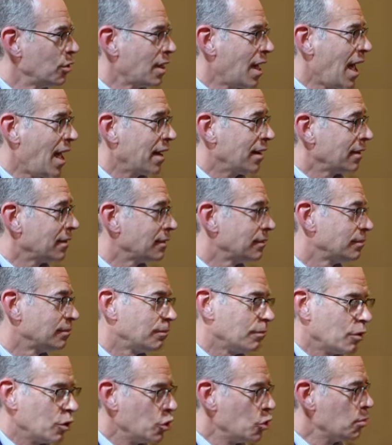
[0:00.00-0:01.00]
that
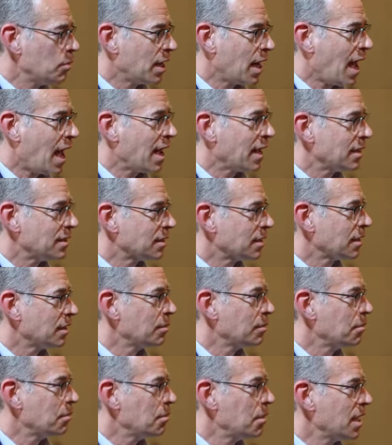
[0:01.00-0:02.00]
the human eye is going to
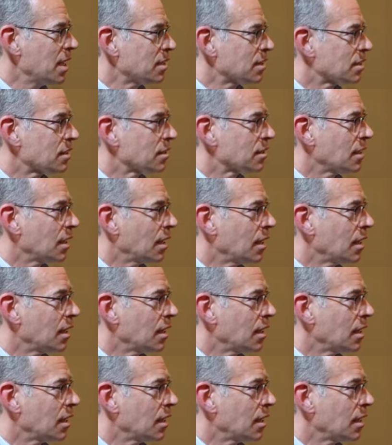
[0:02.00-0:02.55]
miss.